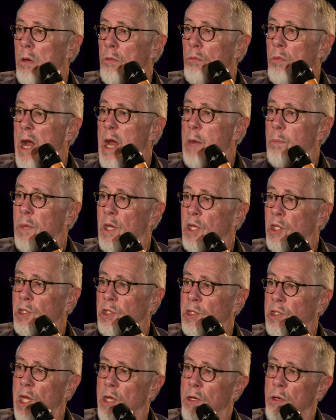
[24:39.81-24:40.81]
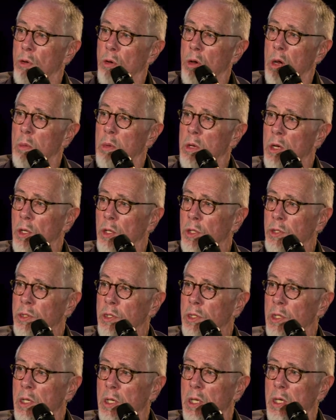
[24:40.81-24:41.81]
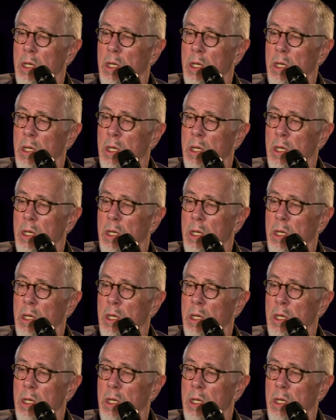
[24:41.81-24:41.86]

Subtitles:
rapists and criminals